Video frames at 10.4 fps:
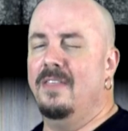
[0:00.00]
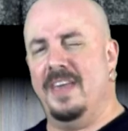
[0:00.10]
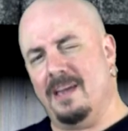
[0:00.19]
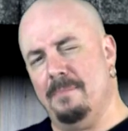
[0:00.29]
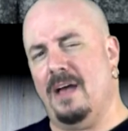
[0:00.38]

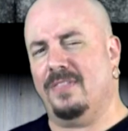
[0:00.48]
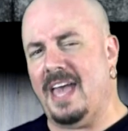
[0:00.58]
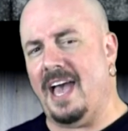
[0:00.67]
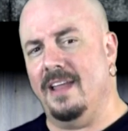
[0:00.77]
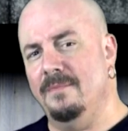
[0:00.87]
Think about
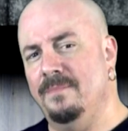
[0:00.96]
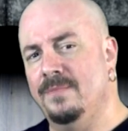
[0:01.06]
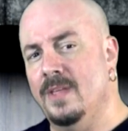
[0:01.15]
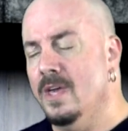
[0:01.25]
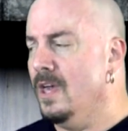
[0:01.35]
that.
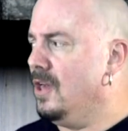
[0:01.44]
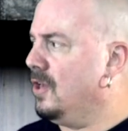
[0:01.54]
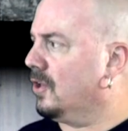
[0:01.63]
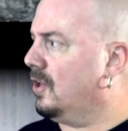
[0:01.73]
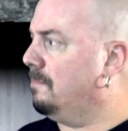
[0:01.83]

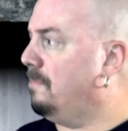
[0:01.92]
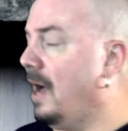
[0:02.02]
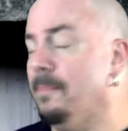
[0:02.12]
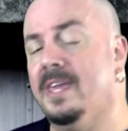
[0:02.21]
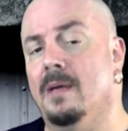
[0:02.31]
Could
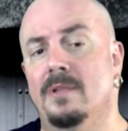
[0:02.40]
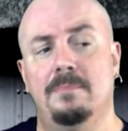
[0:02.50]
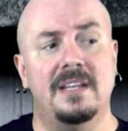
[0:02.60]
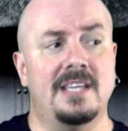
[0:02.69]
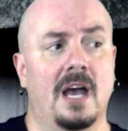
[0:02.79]
Bob Gimlin
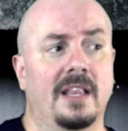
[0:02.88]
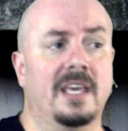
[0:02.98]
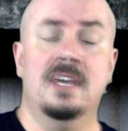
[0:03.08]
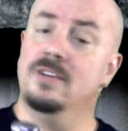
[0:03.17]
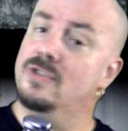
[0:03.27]
be
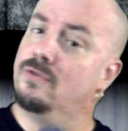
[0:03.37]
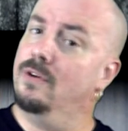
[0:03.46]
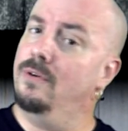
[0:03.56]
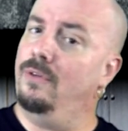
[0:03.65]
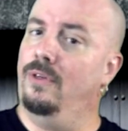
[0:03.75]
telling his
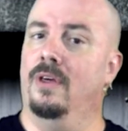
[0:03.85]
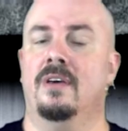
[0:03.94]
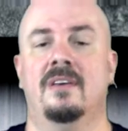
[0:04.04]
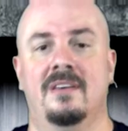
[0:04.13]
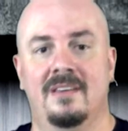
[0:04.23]
truth?
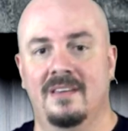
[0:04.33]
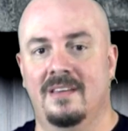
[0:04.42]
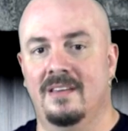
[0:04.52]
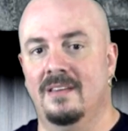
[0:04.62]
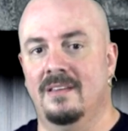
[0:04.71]

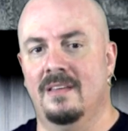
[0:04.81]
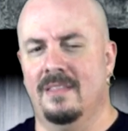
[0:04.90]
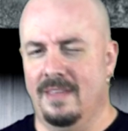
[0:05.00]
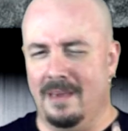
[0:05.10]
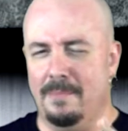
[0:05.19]

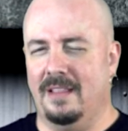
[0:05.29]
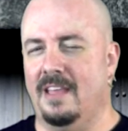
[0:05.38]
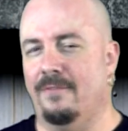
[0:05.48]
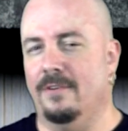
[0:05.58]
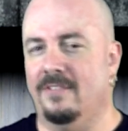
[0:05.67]
Think about
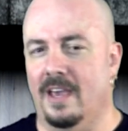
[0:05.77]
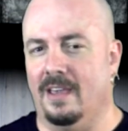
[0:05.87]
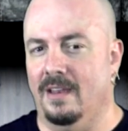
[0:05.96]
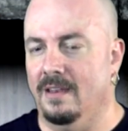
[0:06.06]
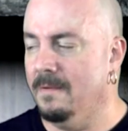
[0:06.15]
that for a
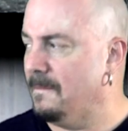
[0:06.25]
second.